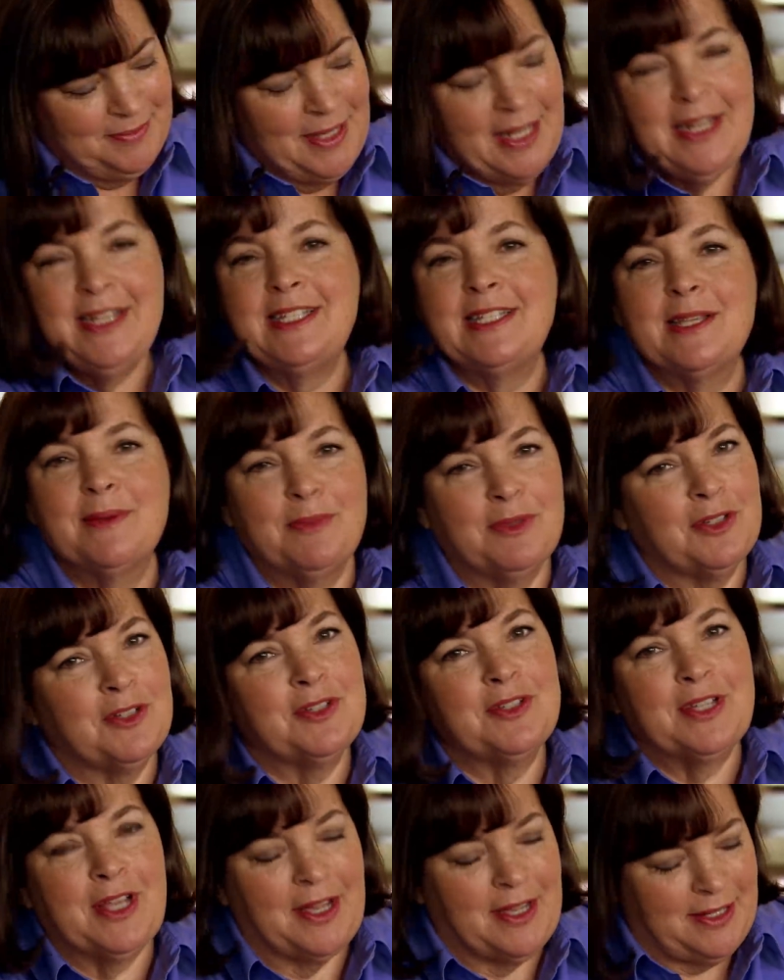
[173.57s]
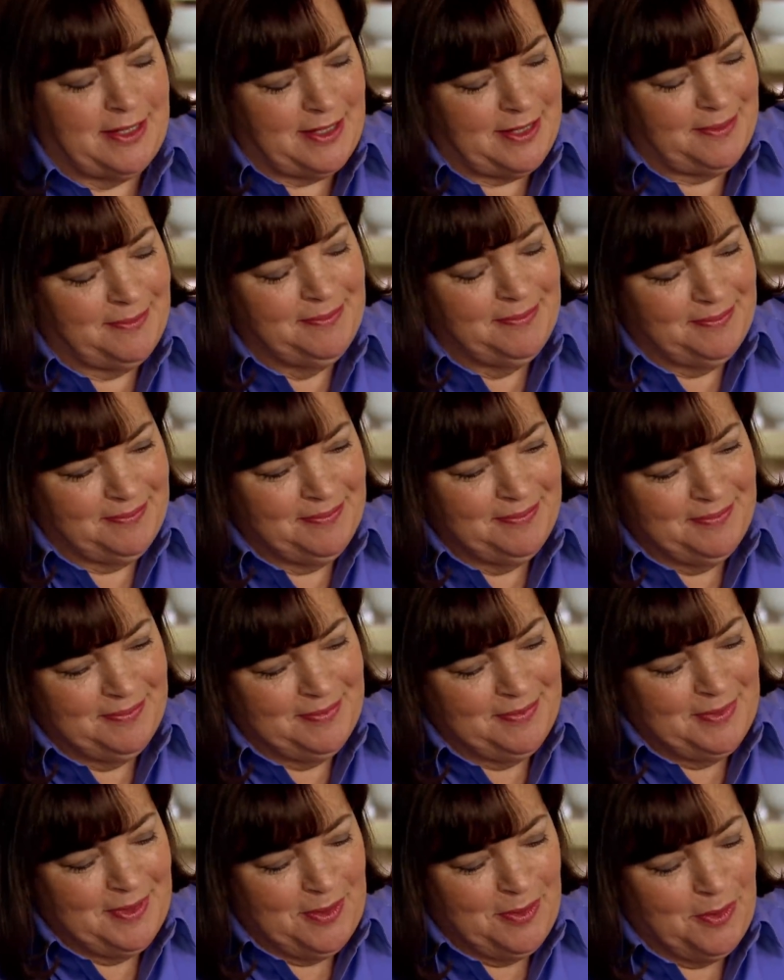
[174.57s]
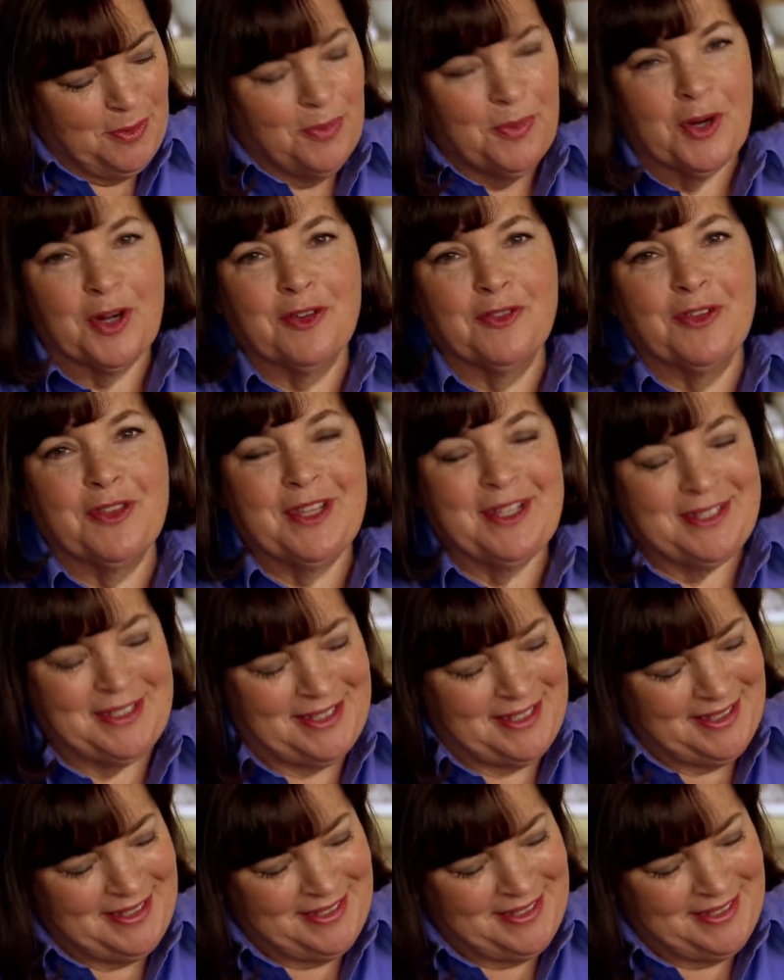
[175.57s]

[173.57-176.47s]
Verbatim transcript: Any similar size will work for this.